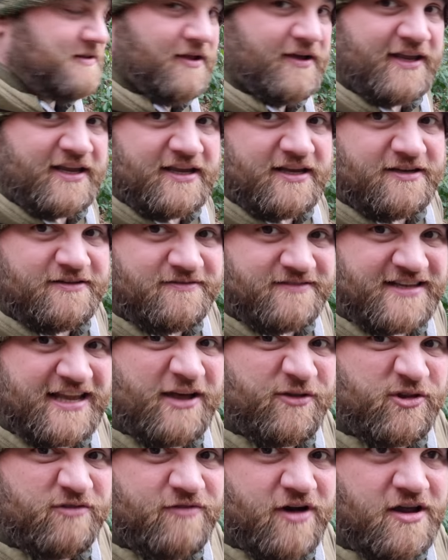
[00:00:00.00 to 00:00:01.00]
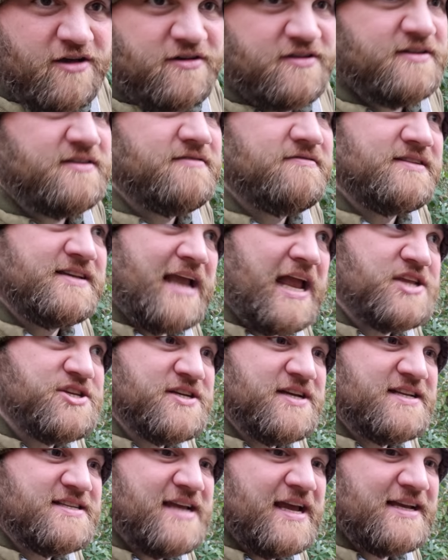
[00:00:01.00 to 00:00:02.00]
Like down the road,
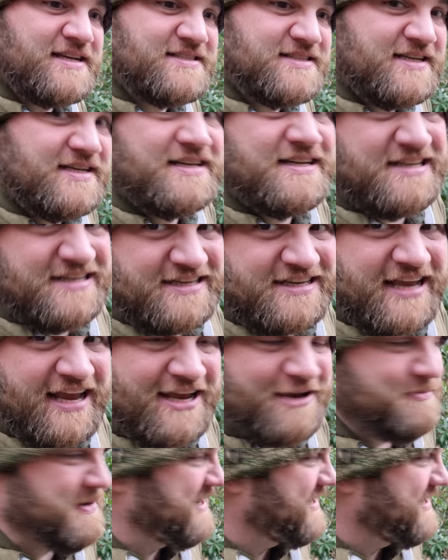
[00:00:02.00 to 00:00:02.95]
catching a taxi, getting